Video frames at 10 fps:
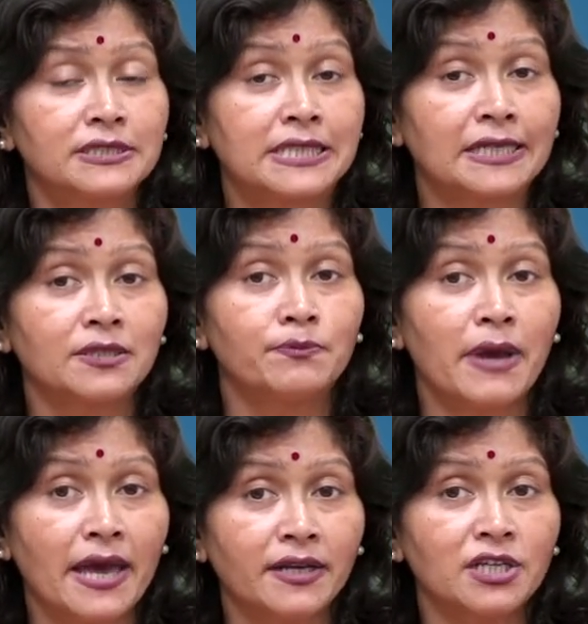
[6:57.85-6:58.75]
that a
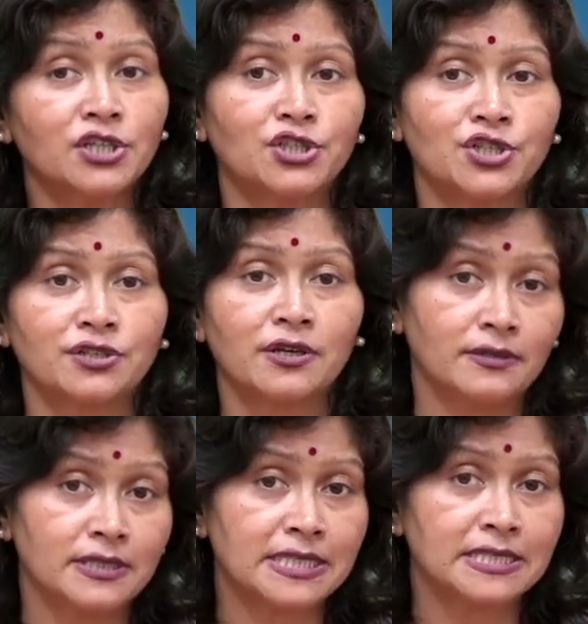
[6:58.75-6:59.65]
managed
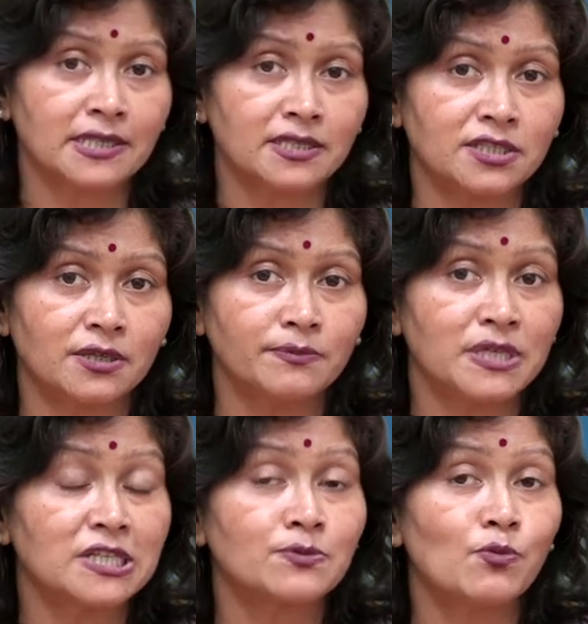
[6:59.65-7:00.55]
currency system
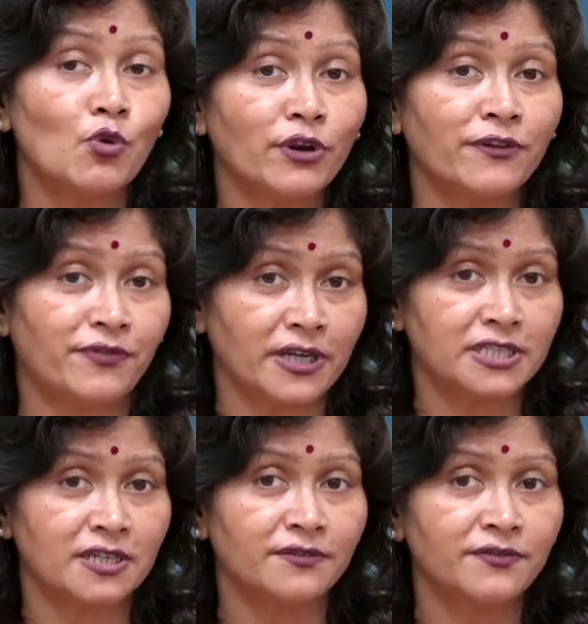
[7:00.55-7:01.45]
is more
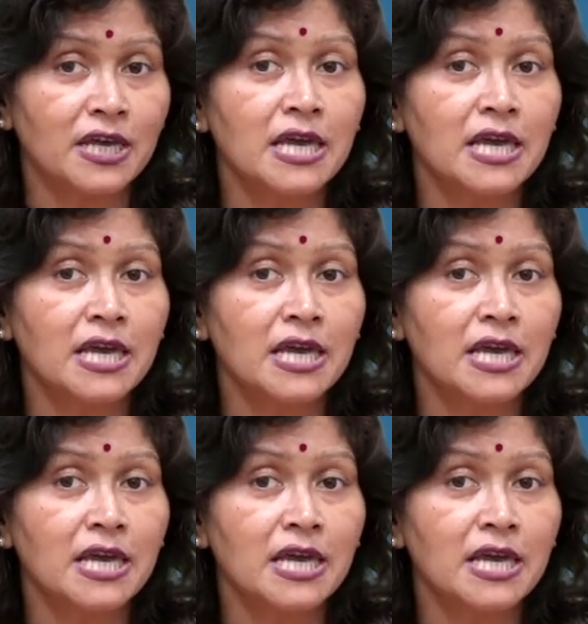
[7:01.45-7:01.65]
effective